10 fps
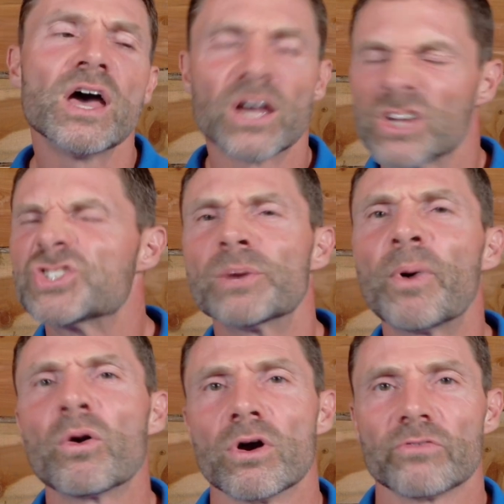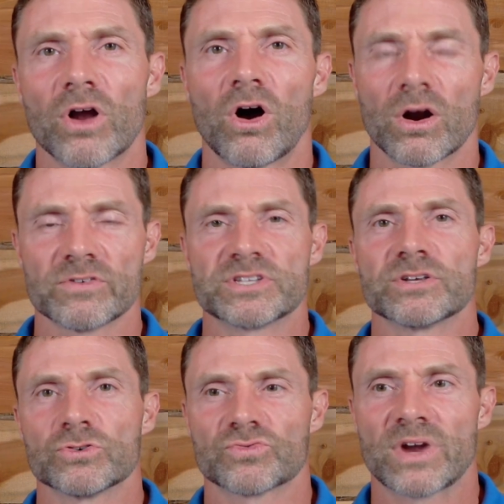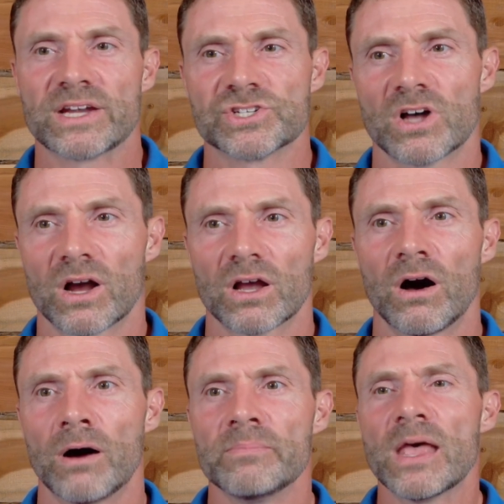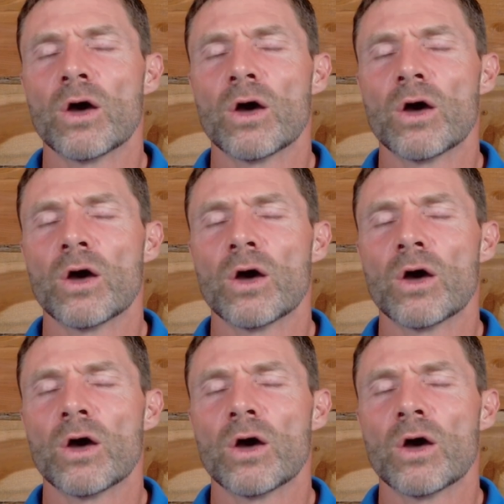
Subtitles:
jump on over to HarvestHillsRanch.com,